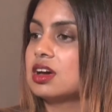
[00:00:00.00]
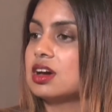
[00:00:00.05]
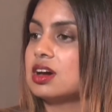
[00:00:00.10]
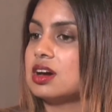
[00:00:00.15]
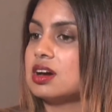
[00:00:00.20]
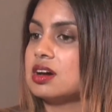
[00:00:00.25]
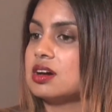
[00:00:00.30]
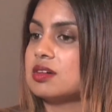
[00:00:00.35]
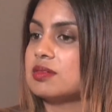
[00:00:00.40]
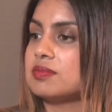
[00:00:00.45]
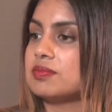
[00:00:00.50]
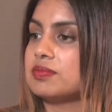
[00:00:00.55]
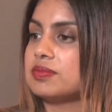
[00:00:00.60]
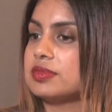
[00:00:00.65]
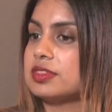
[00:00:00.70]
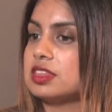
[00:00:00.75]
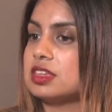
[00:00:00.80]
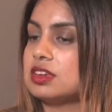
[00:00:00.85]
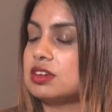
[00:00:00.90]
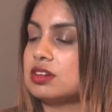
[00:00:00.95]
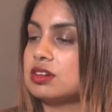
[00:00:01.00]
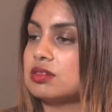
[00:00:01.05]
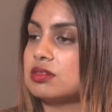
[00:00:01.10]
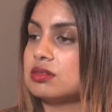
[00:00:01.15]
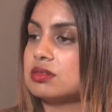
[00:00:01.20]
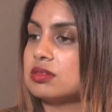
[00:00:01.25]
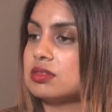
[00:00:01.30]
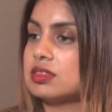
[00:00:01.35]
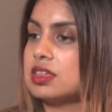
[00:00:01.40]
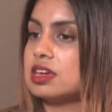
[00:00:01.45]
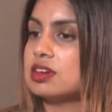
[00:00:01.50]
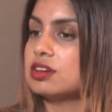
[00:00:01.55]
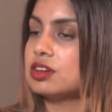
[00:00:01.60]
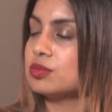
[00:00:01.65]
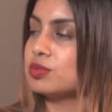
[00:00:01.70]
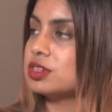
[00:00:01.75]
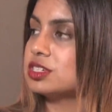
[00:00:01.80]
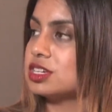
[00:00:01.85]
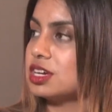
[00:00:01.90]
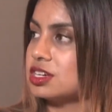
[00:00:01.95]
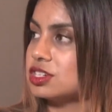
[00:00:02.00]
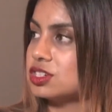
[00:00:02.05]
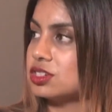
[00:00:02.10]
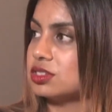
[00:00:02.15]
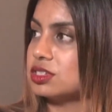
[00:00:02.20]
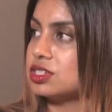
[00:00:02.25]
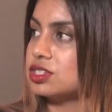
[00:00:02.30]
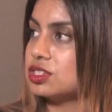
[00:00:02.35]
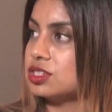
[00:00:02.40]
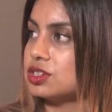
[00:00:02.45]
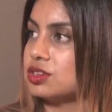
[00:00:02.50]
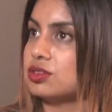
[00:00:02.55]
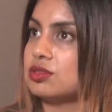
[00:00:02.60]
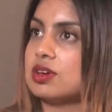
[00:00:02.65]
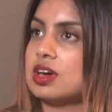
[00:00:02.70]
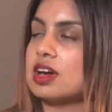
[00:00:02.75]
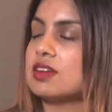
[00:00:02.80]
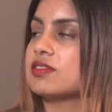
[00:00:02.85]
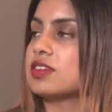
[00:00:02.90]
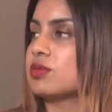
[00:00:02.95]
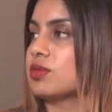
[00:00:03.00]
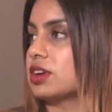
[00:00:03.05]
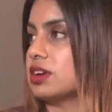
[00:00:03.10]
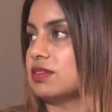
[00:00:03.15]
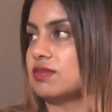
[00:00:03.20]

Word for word: Um, you know, they could potentially sue everyone